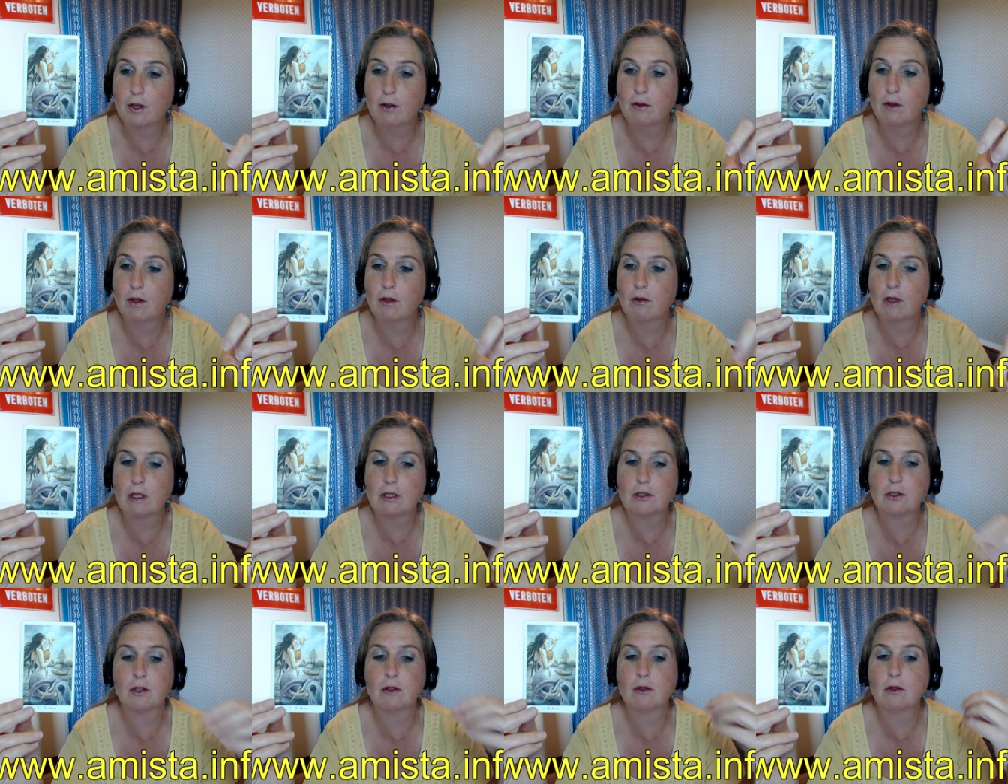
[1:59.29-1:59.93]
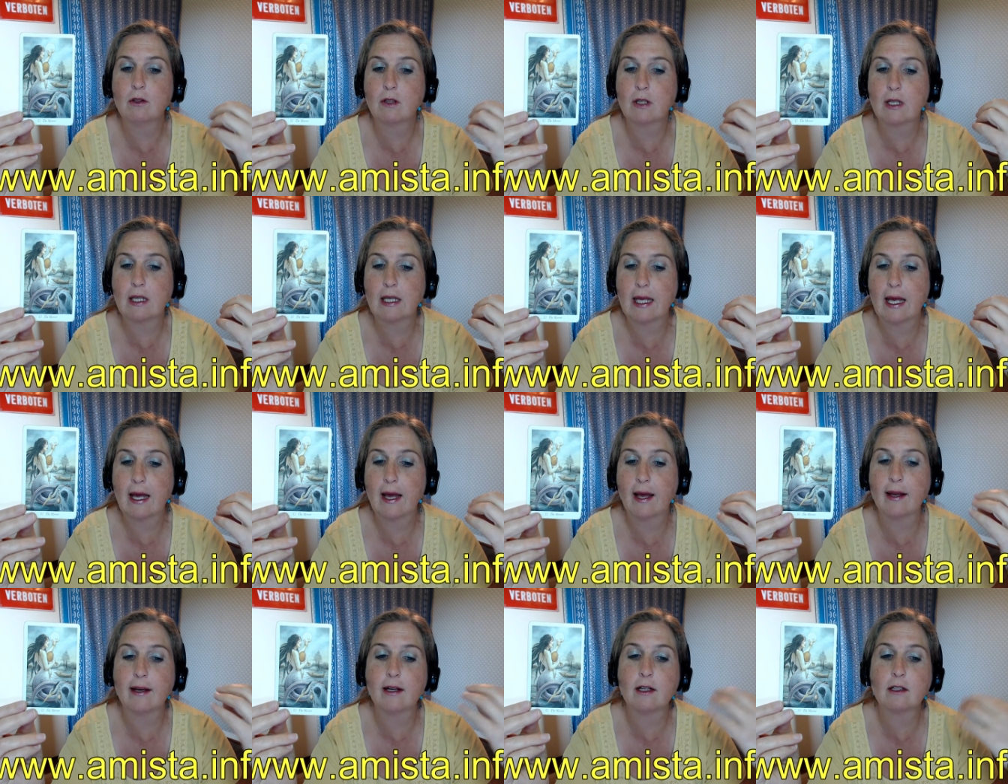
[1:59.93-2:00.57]
You're also looking
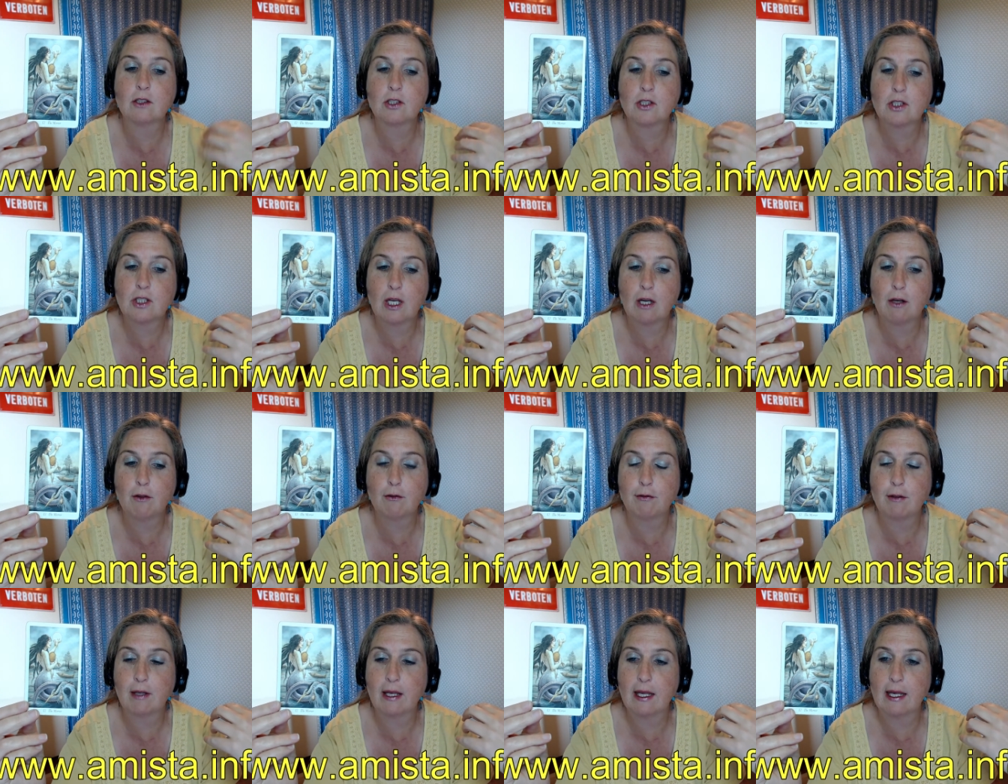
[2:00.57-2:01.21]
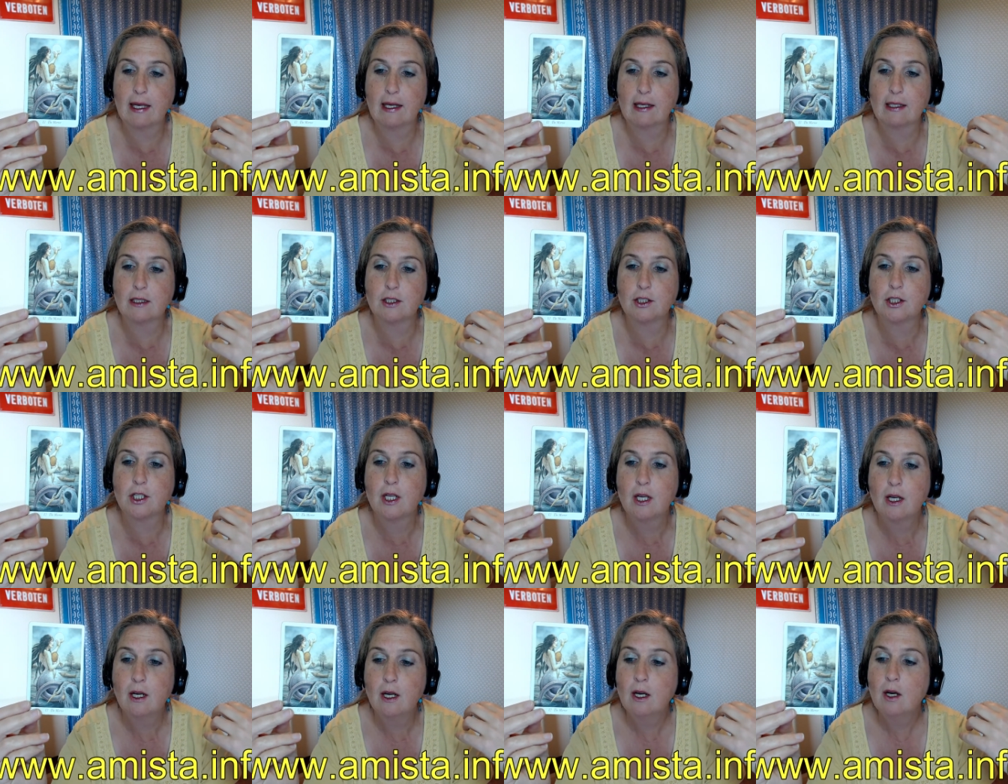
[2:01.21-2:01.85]
at yourself and
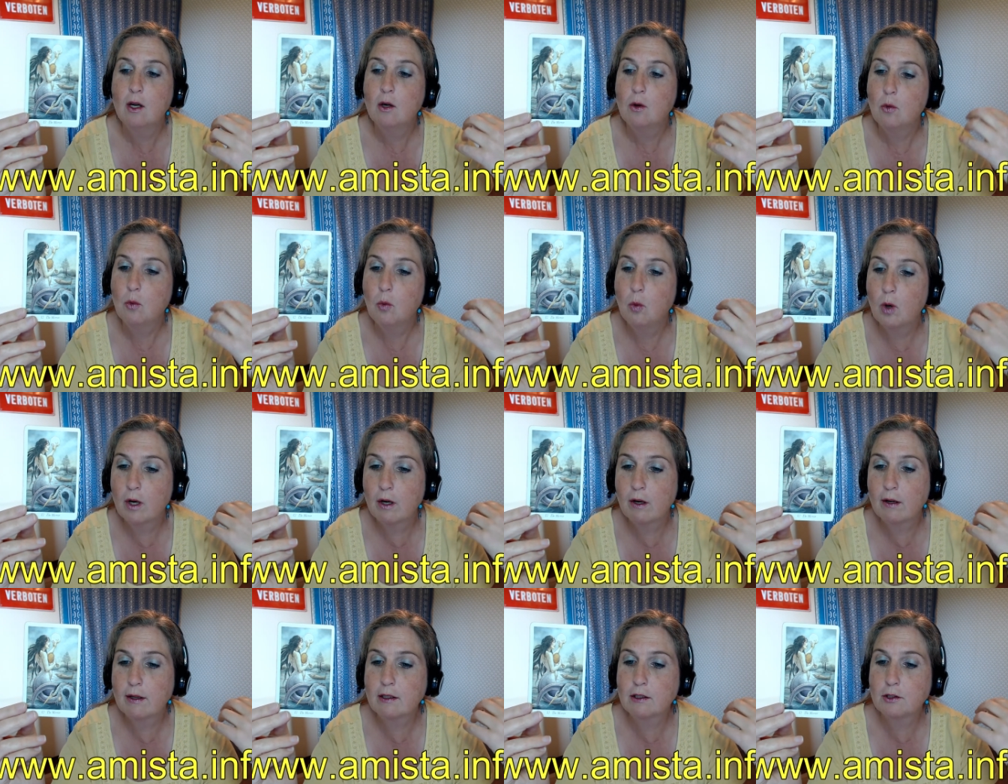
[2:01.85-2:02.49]
what are your